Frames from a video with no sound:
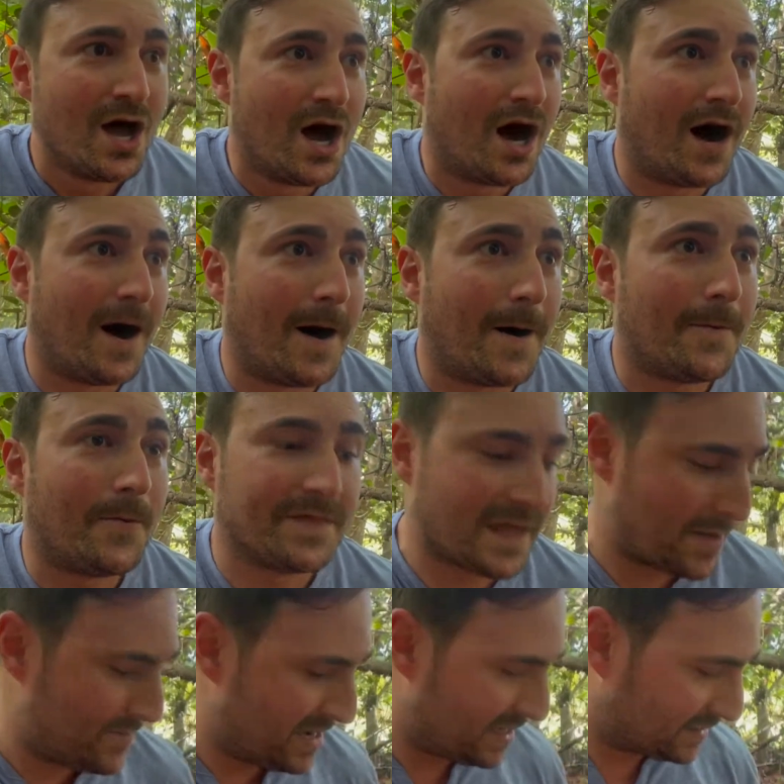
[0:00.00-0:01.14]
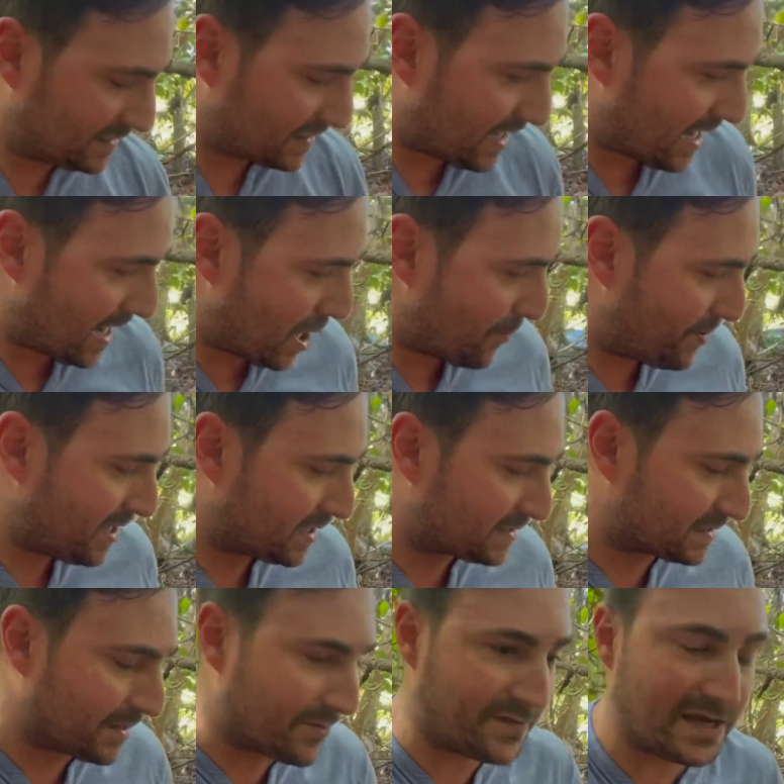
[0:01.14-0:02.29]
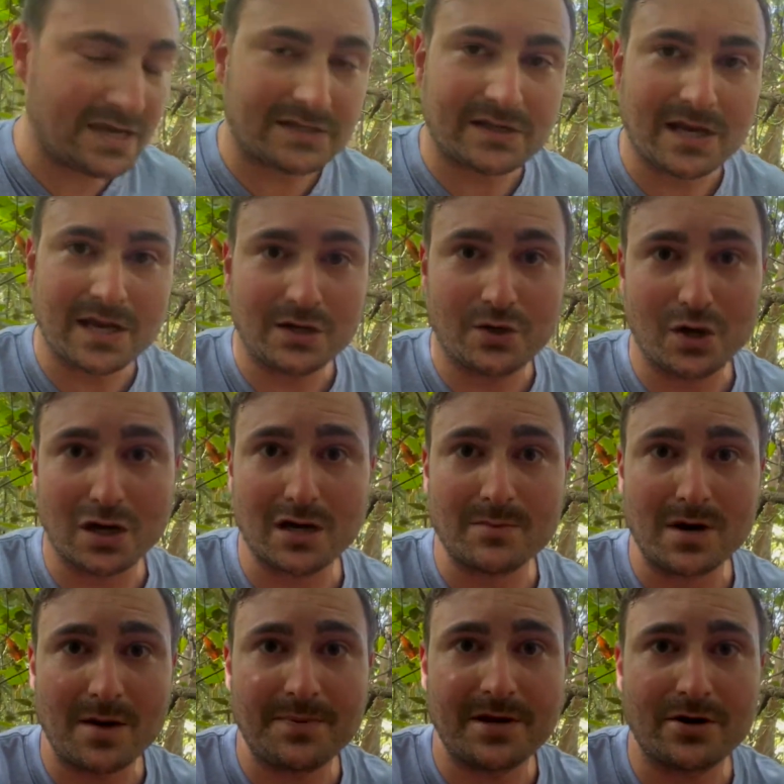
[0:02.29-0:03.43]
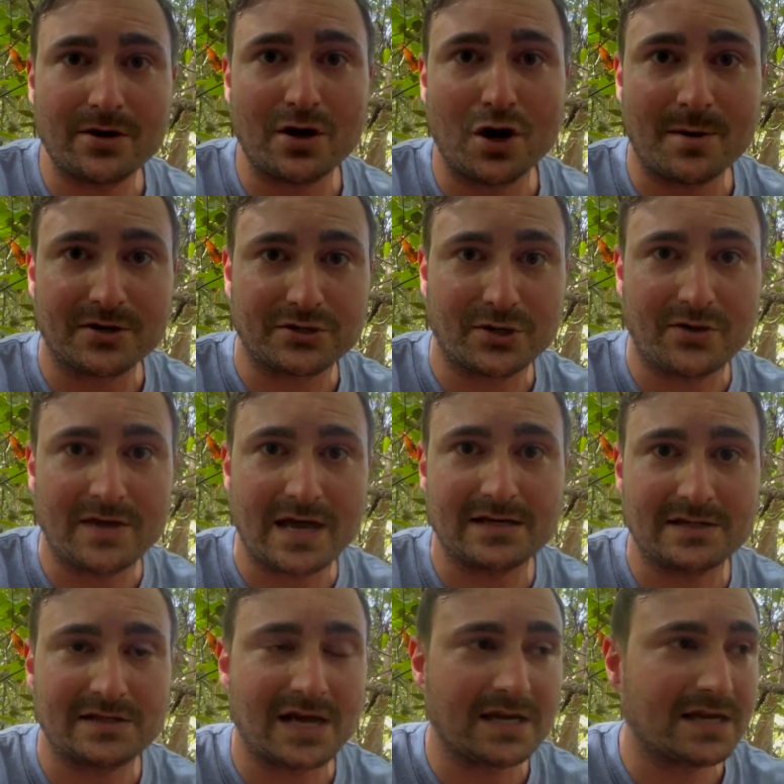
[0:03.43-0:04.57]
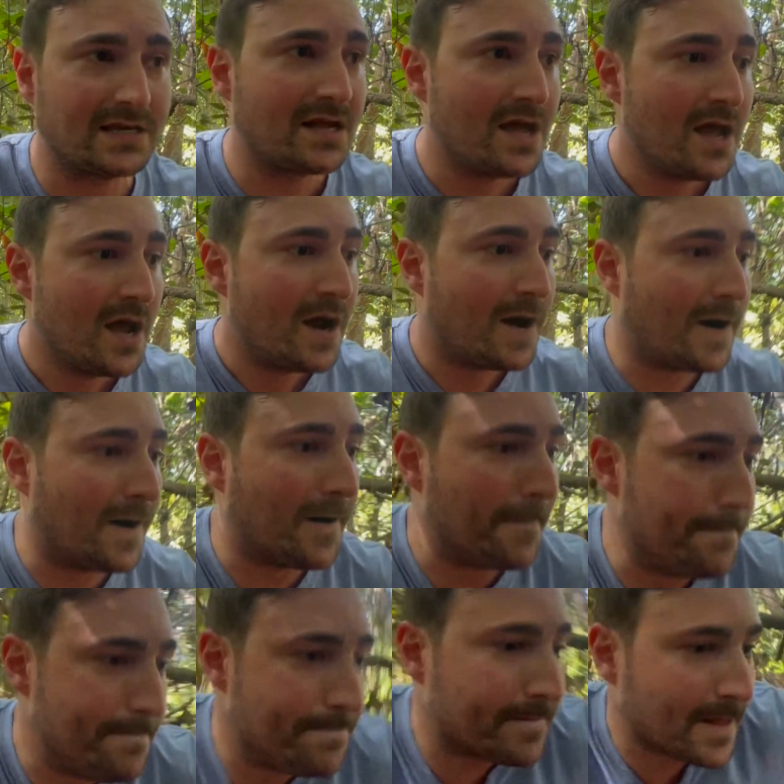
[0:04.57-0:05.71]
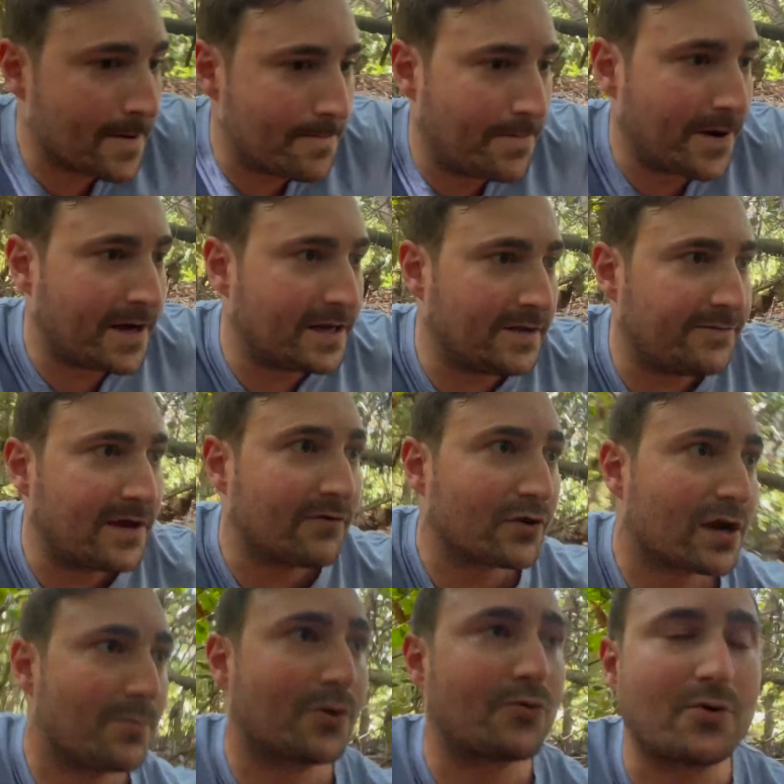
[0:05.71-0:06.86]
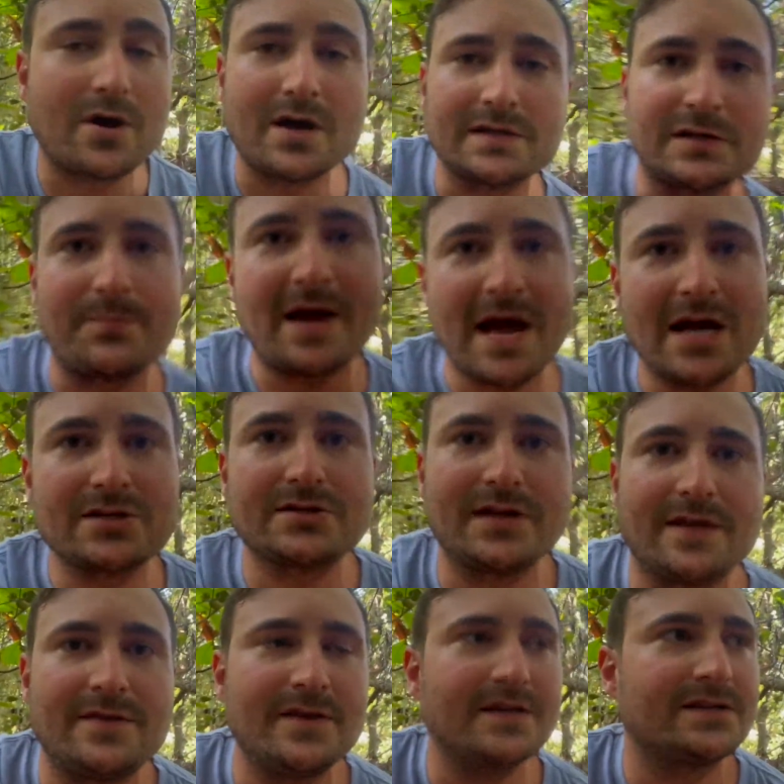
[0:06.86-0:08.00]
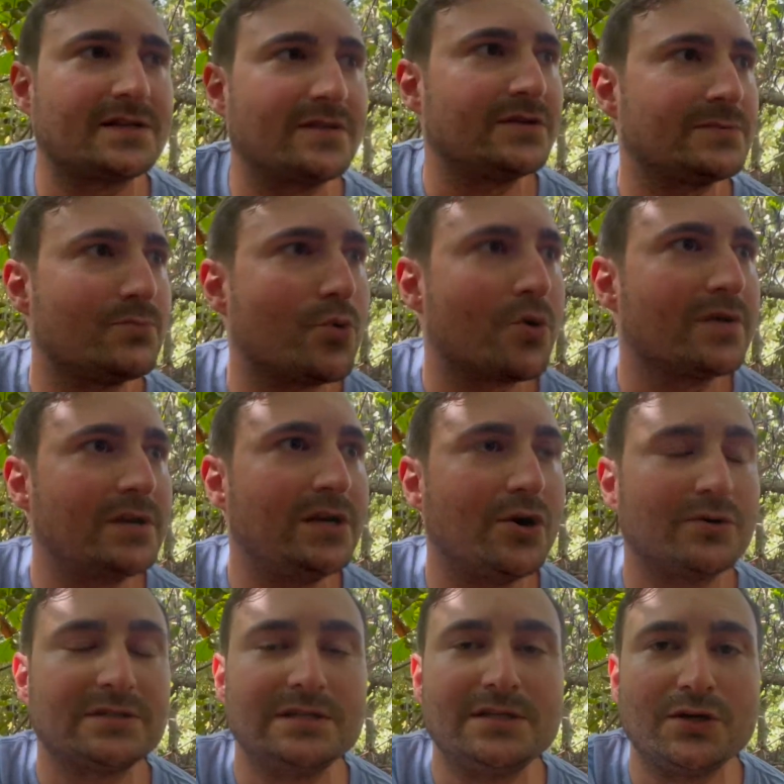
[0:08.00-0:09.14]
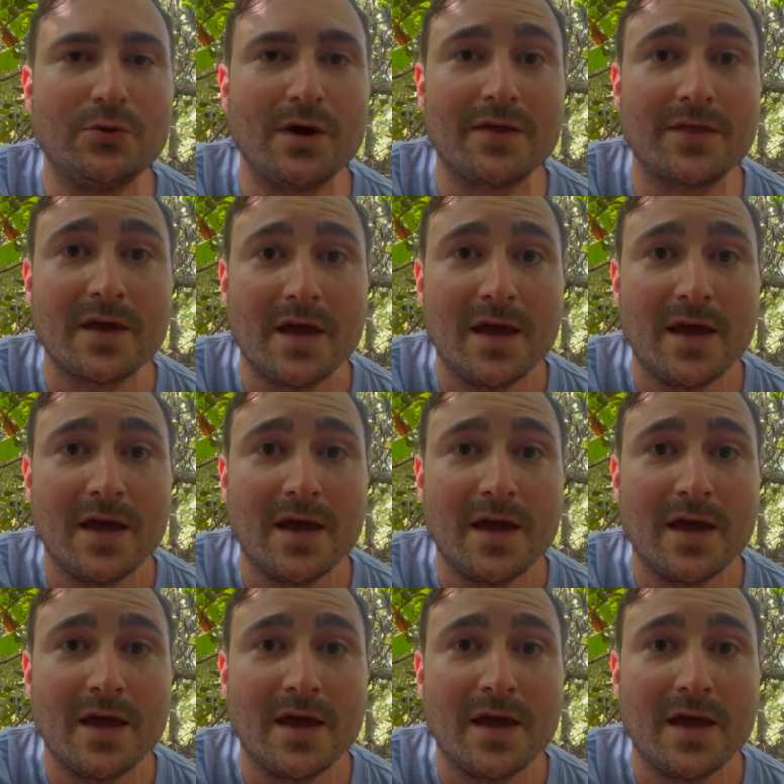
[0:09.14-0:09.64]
What that means is I'll pick some of these and cook them up here at home. I'll show you that in a second. But if you ever come across a patch like this and there's more than you know what to do with,